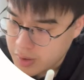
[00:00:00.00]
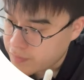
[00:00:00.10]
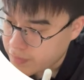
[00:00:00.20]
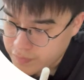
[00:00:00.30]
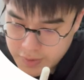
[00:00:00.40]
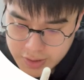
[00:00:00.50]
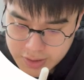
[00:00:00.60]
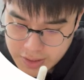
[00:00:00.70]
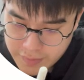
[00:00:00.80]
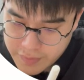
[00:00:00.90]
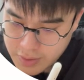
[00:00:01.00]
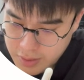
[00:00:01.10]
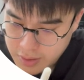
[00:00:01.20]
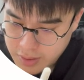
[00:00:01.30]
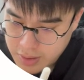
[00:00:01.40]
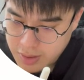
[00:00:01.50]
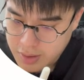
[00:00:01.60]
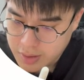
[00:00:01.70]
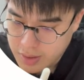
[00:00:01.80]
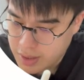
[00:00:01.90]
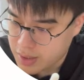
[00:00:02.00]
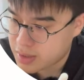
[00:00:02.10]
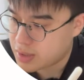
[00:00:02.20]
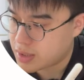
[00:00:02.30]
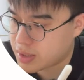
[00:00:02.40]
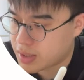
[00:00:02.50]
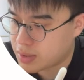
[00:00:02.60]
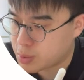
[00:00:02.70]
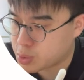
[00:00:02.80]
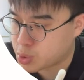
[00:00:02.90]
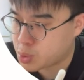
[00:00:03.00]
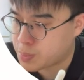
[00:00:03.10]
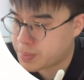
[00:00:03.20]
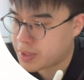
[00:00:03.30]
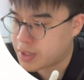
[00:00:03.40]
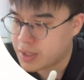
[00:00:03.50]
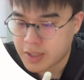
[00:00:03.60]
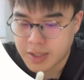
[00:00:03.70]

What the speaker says: 57, and n can also be